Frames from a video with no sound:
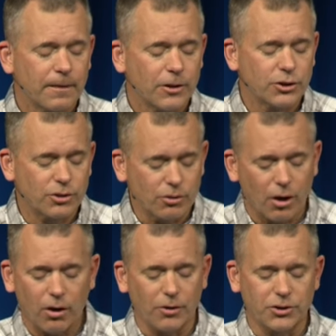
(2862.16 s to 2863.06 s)
Stir
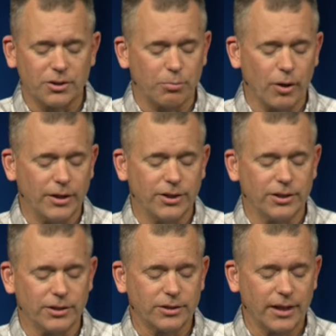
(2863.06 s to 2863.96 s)
our hearts to pray,
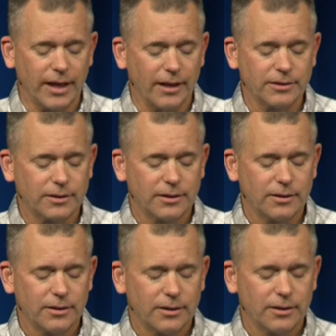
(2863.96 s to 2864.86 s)
Jesus, I ask.
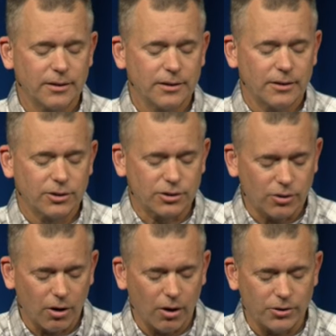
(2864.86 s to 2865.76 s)
Stir
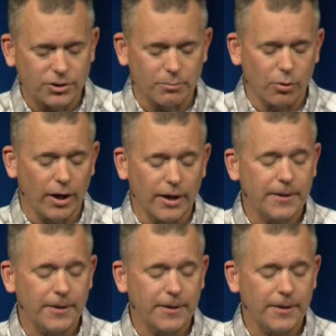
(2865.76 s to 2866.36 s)
our hearts to pray.